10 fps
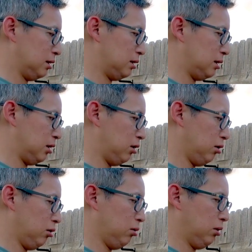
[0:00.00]

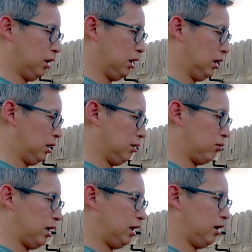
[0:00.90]
So
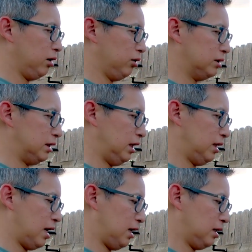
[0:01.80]
right here, you'll see
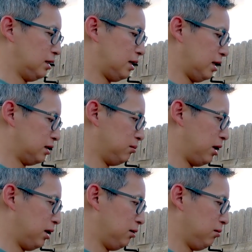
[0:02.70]
that it detects
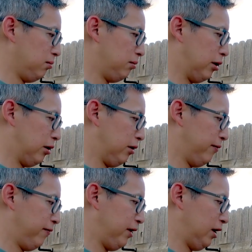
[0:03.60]
my
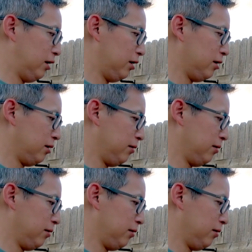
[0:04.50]
bird feeder.